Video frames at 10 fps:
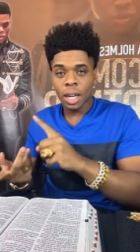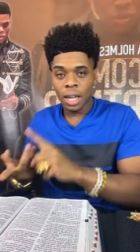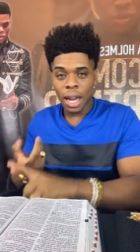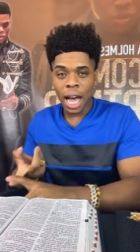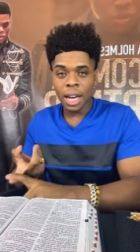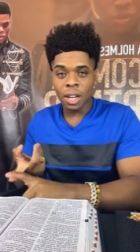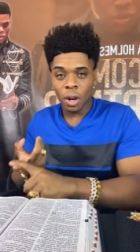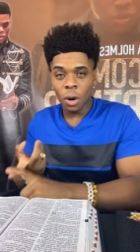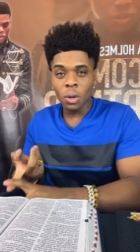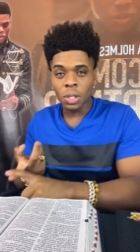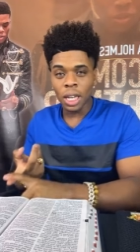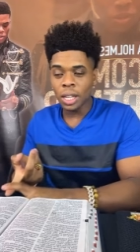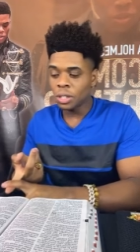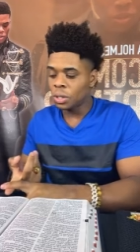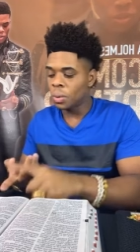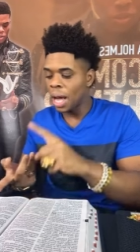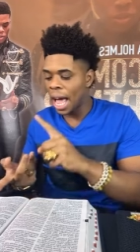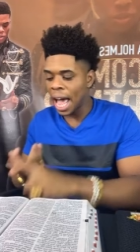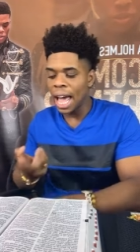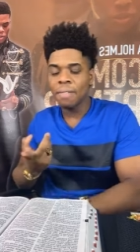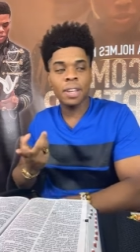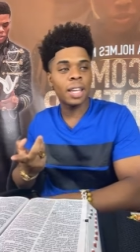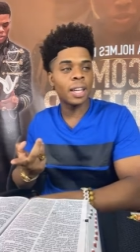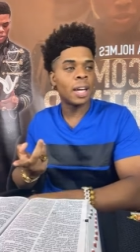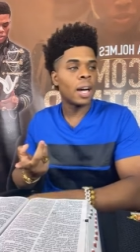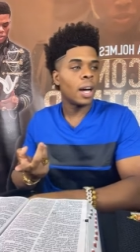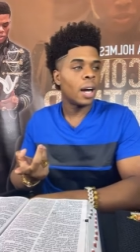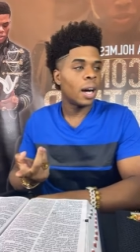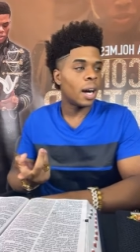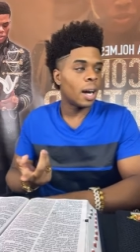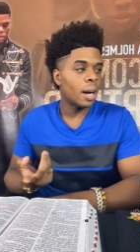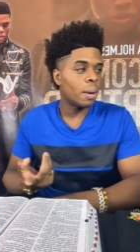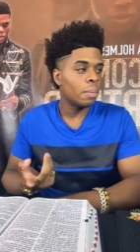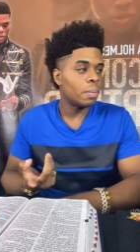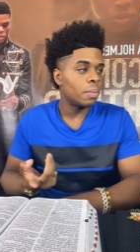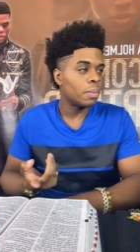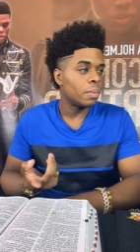Lot goes into having um,